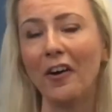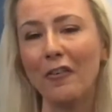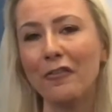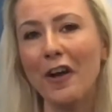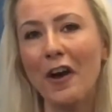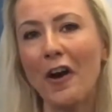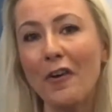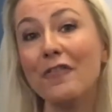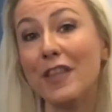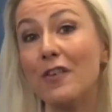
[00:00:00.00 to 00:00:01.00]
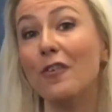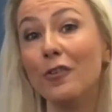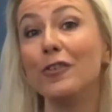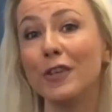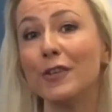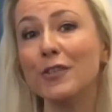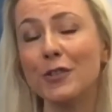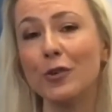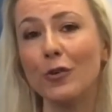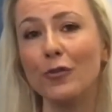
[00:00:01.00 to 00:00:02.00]
of the all-girls
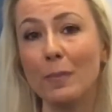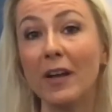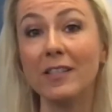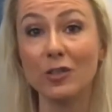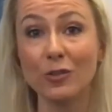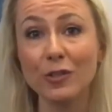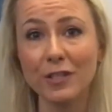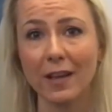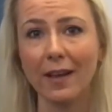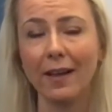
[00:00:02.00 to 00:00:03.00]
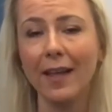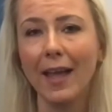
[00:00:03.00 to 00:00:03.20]
school for my daughter